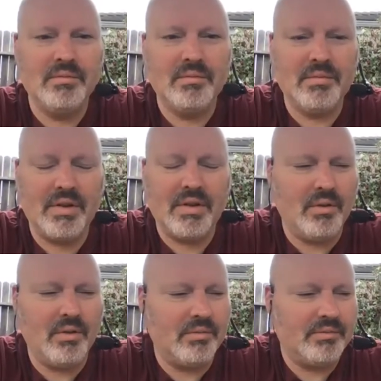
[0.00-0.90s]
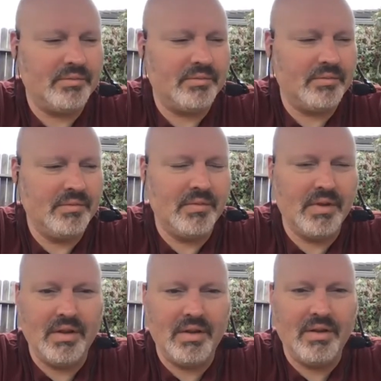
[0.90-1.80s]
Yeah. That's cool.
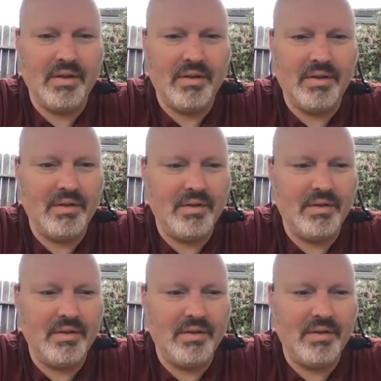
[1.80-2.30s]
So good to